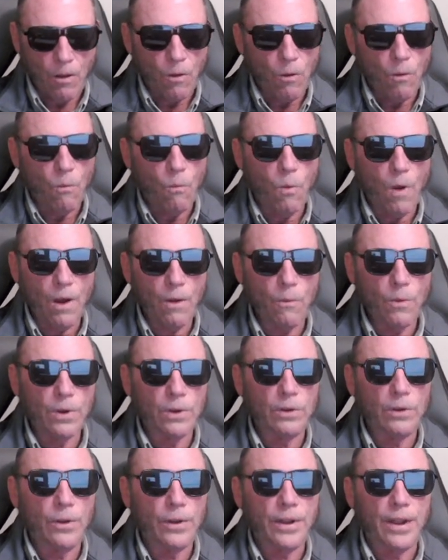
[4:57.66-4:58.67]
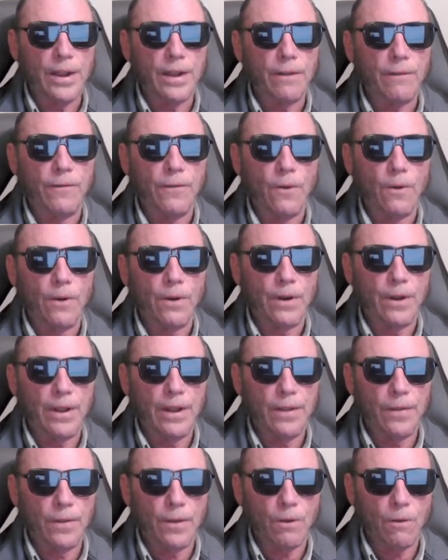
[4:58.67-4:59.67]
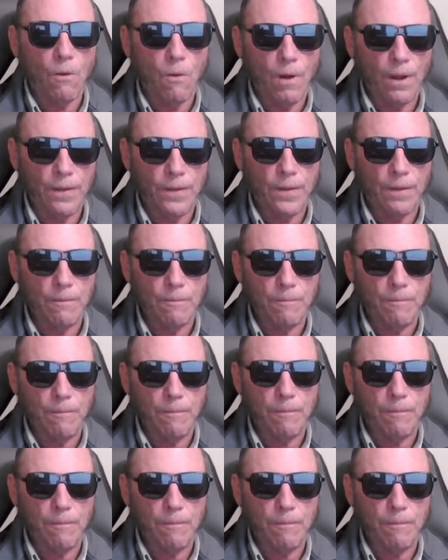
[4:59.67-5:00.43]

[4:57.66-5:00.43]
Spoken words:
What we're looking for in the quantum